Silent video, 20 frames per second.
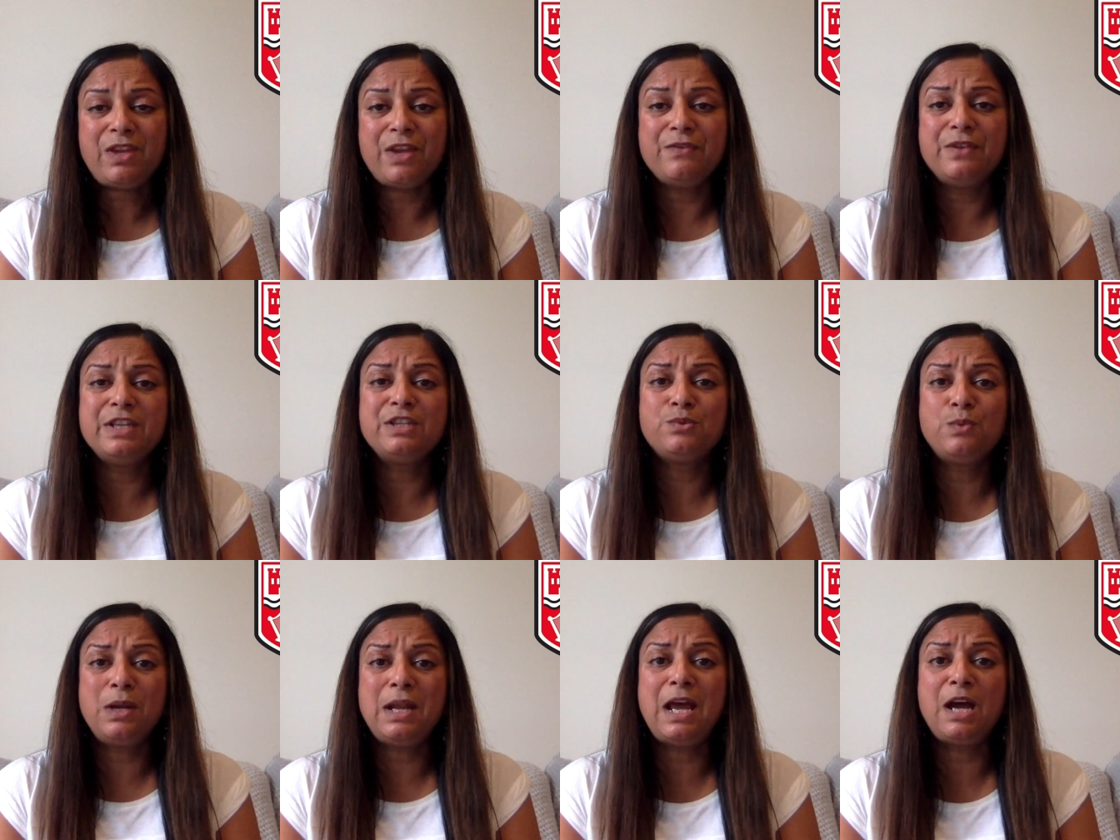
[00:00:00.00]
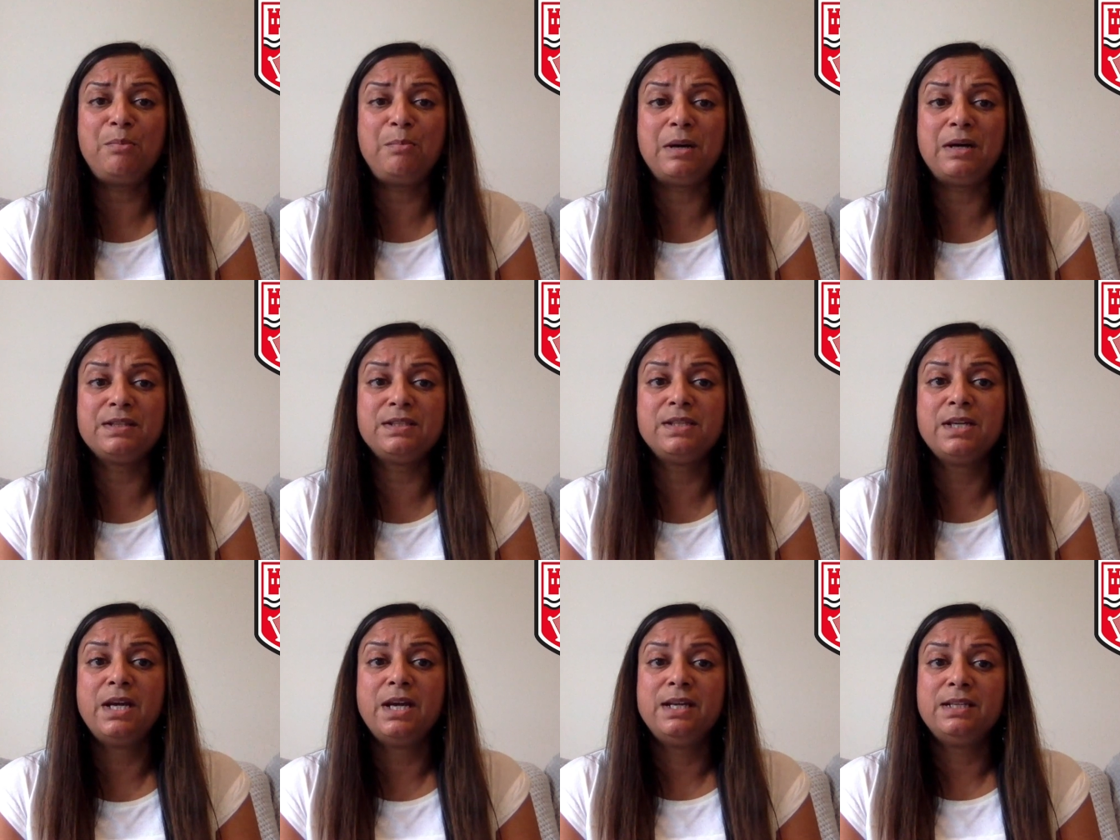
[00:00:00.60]
This will help
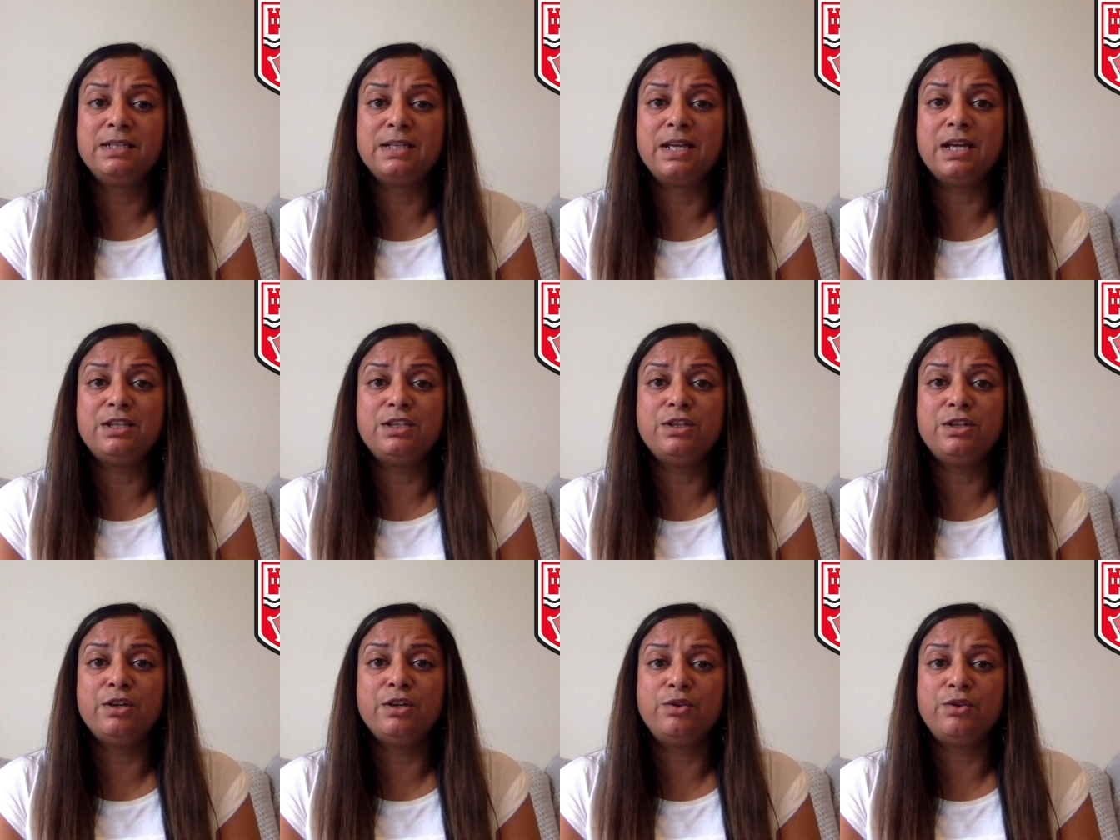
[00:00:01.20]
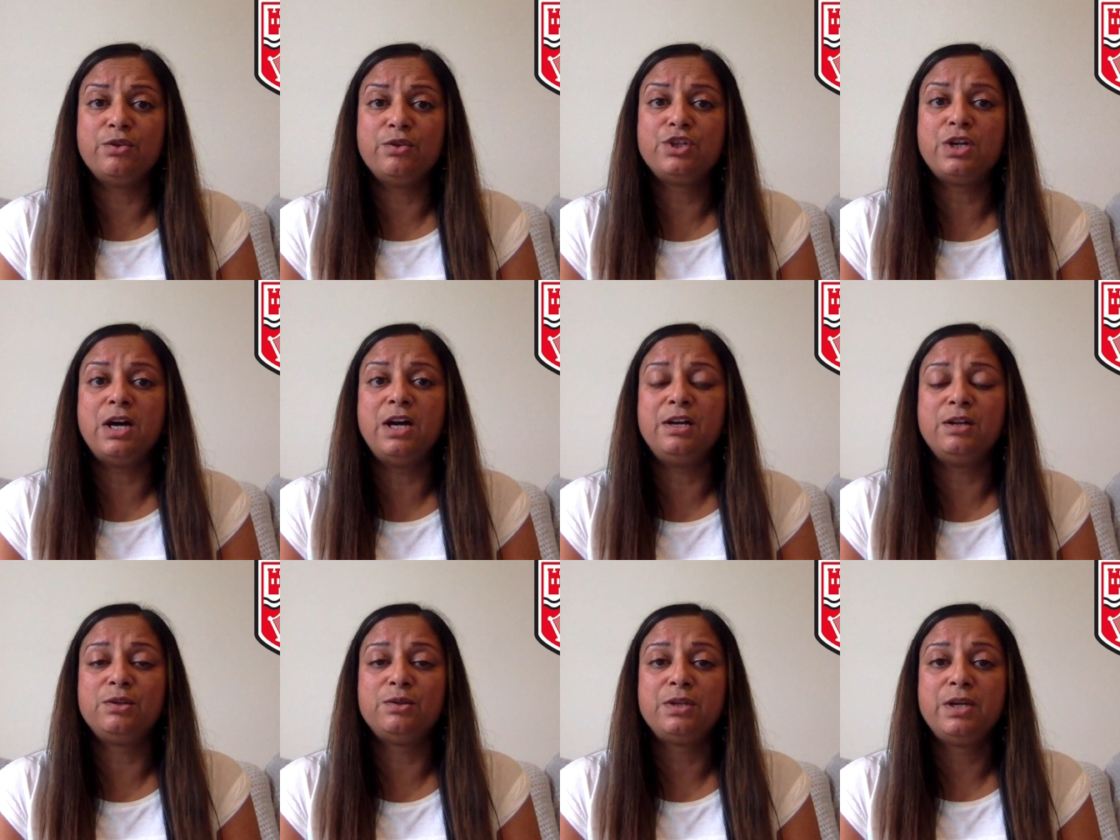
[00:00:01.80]
us to get to know your
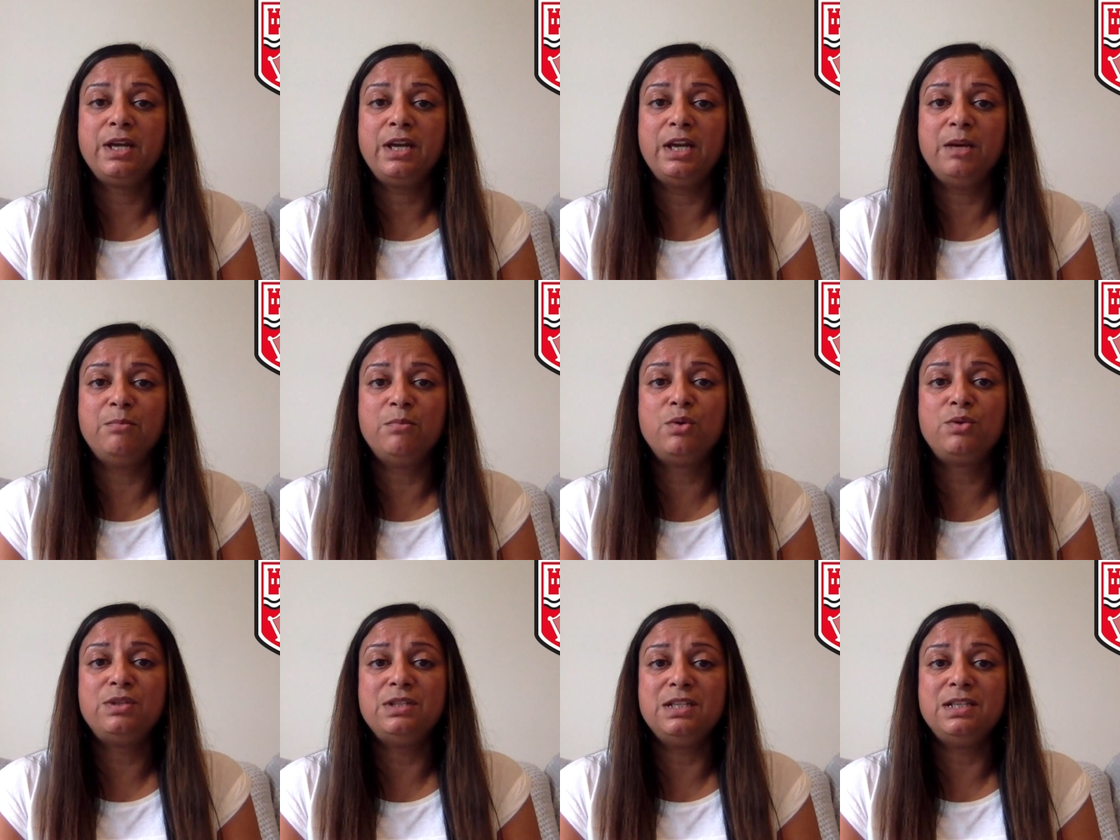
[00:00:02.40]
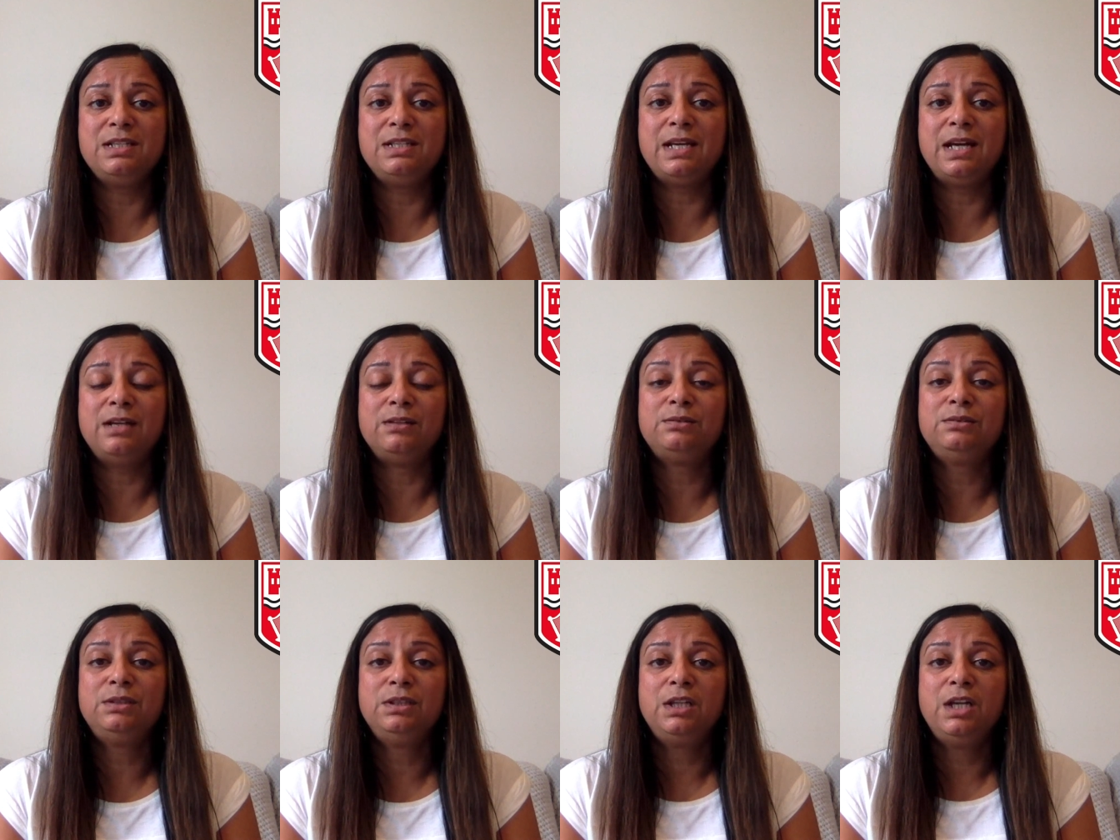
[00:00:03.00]
child in more detail